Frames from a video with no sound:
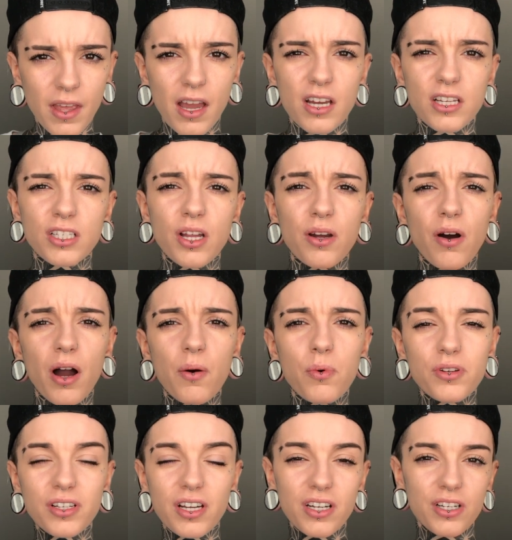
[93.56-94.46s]
So I
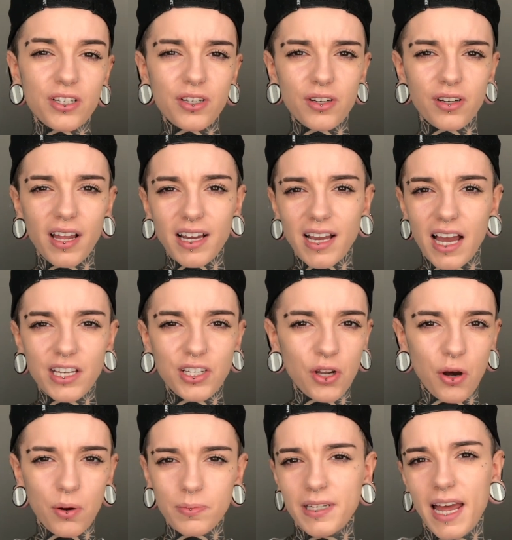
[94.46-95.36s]
was going to do like a
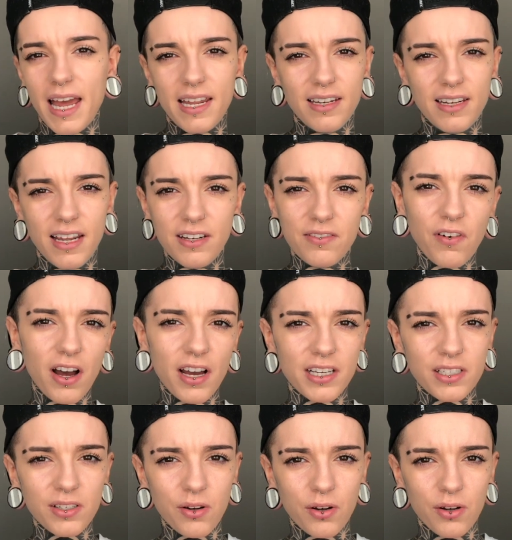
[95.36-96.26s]
top 10
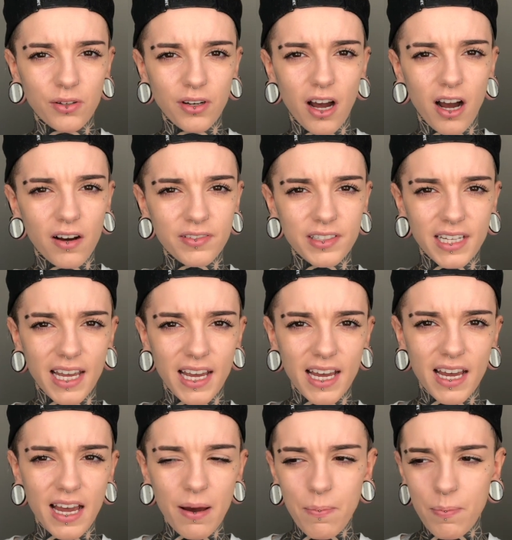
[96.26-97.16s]
advice on
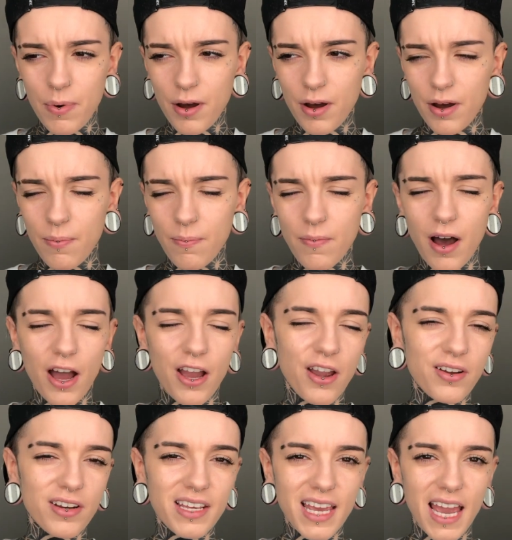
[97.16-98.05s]
aftercare, but I
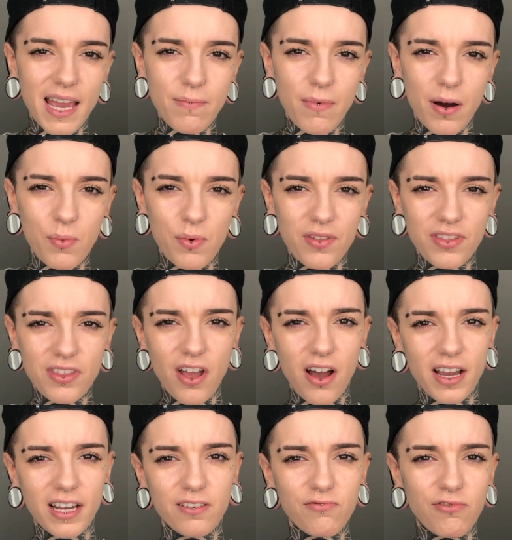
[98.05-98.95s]
only came up with
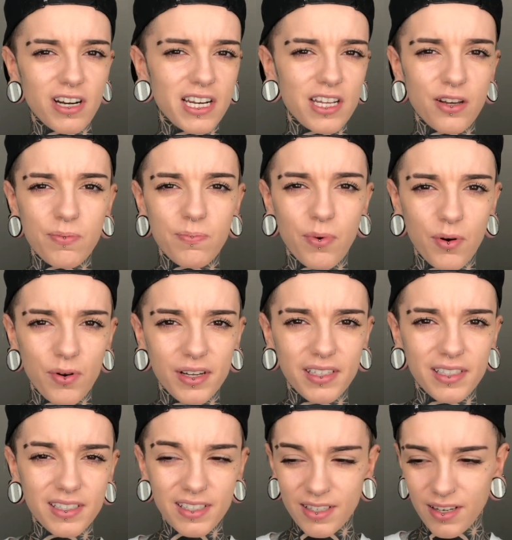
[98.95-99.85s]
9 really good
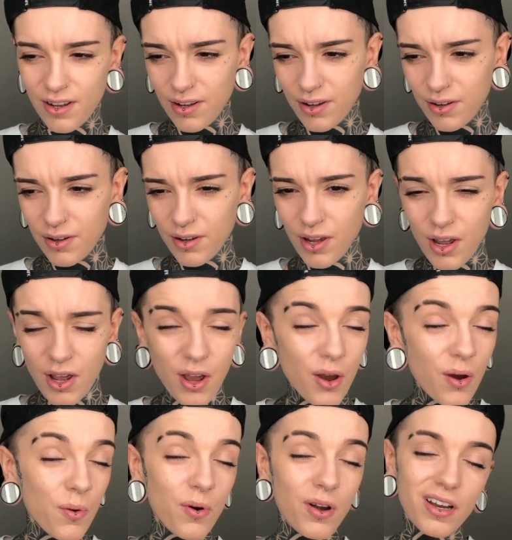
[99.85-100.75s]
points, so
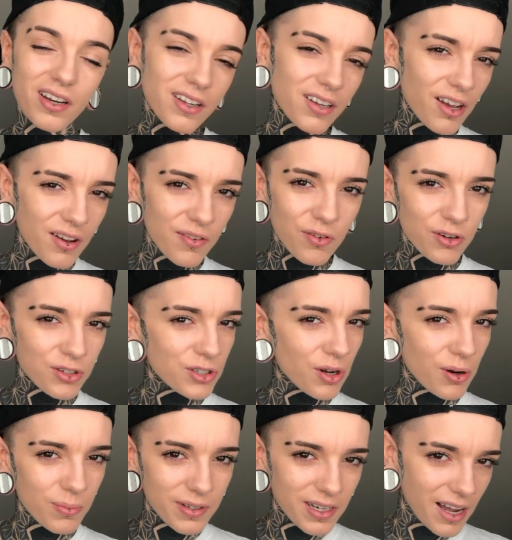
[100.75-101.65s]
we're going to go for a
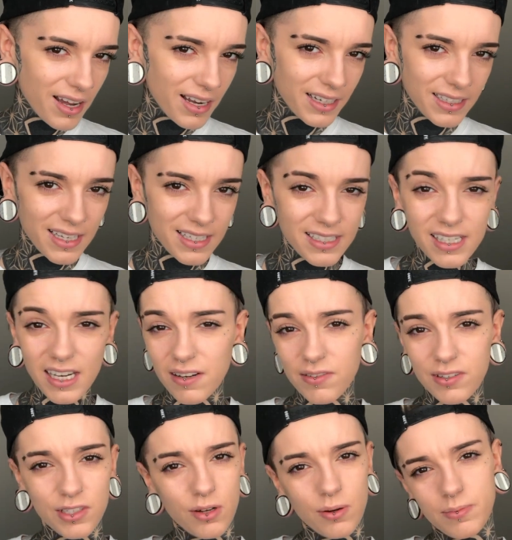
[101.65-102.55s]
top 9 instead of
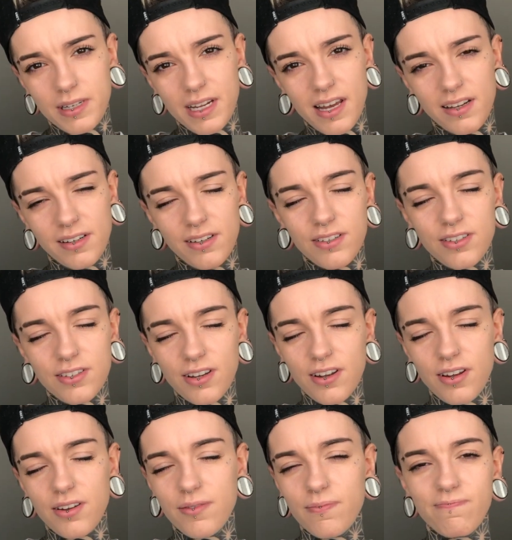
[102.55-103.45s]
a top 10. So
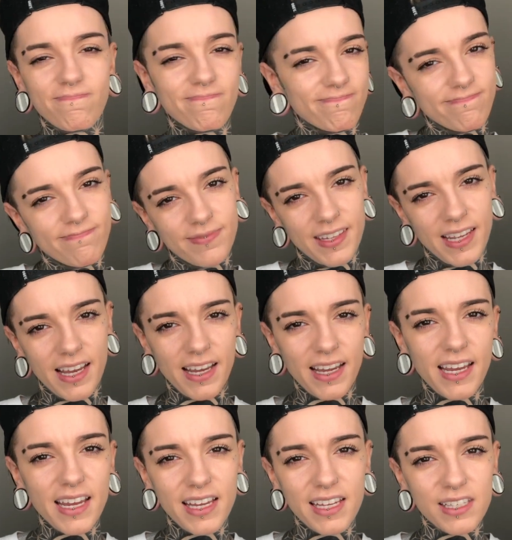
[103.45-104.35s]
yeah,
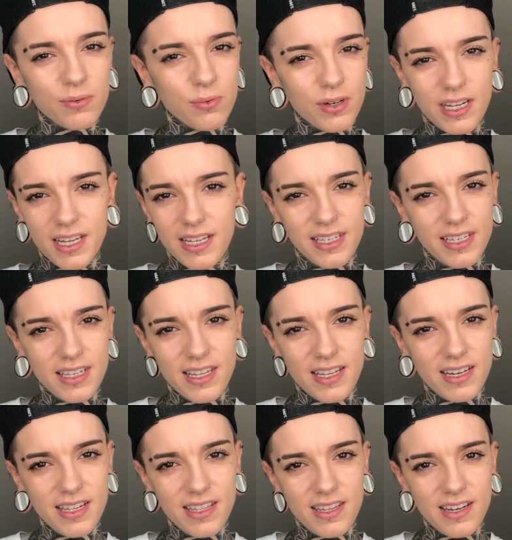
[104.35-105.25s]
it is what it is at the
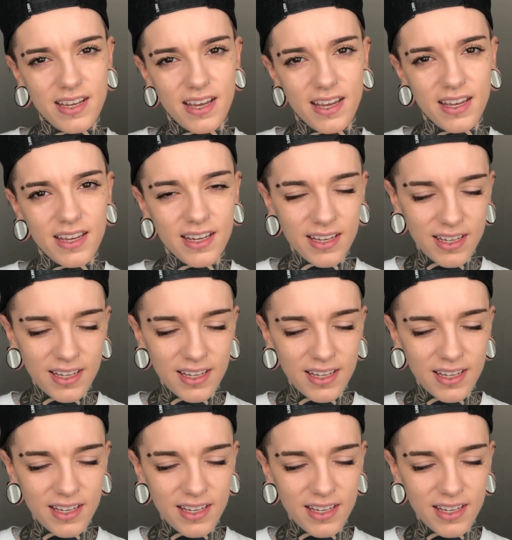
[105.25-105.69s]
end of the day.